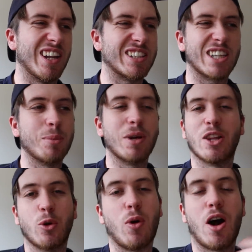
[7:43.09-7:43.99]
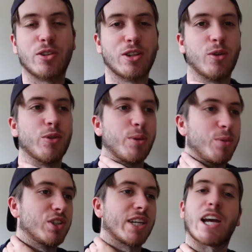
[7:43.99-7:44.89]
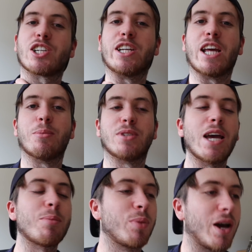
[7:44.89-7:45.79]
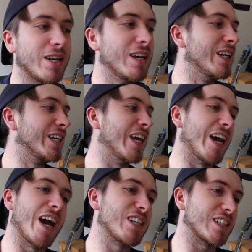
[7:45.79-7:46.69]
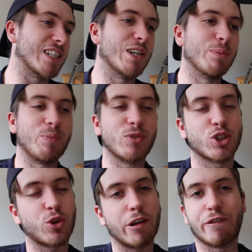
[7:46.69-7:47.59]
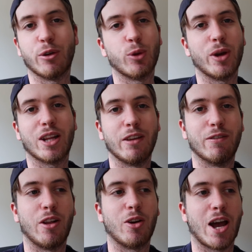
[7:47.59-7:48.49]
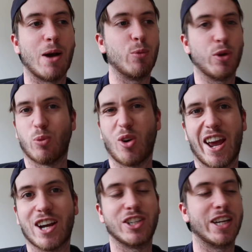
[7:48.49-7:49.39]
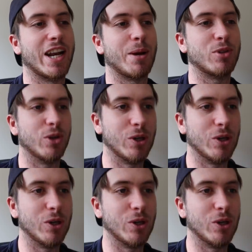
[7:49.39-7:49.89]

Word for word: It's gonna be a little while till the music actually comes out, but yeah, as I said, just trying to fill the weekly vlog up with what I actually get up